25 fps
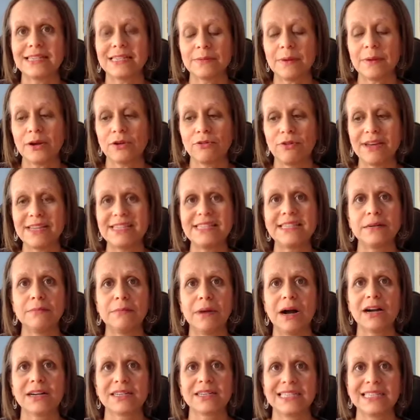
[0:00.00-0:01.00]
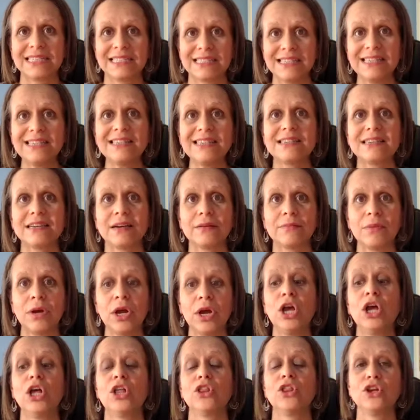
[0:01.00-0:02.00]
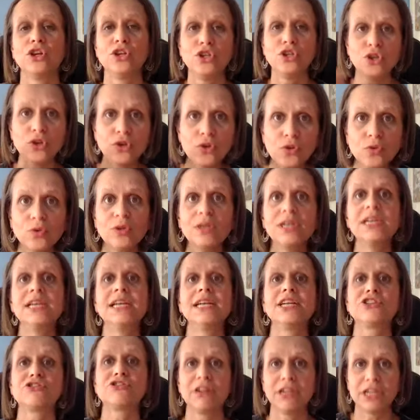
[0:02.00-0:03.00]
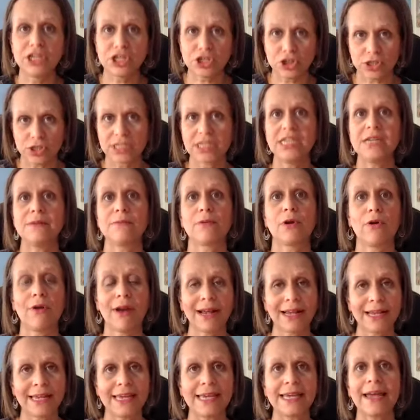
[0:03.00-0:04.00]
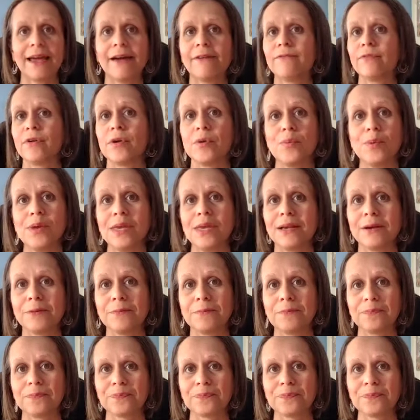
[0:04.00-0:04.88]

It's about creating a marketing system that you literally just keep cranking every week.